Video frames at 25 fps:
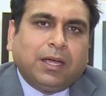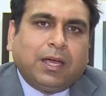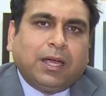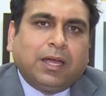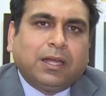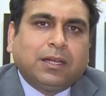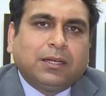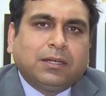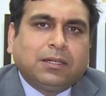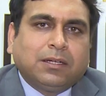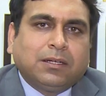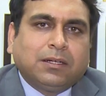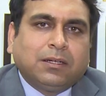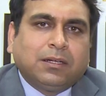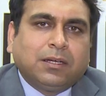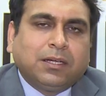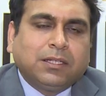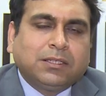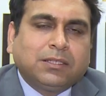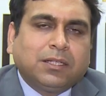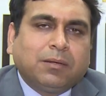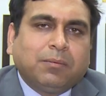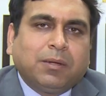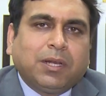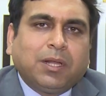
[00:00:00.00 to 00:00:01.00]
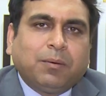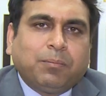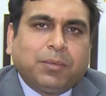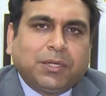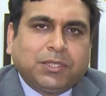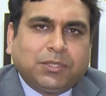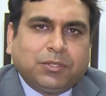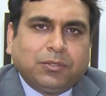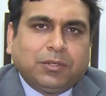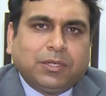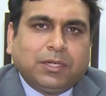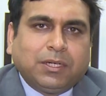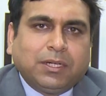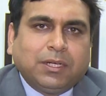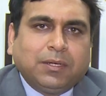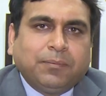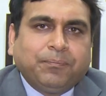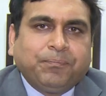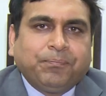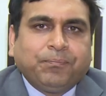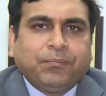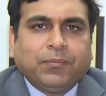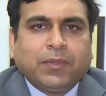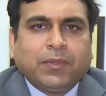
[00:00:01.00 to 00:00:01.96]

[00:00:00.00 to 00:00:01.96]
and uh, reasonable opportunity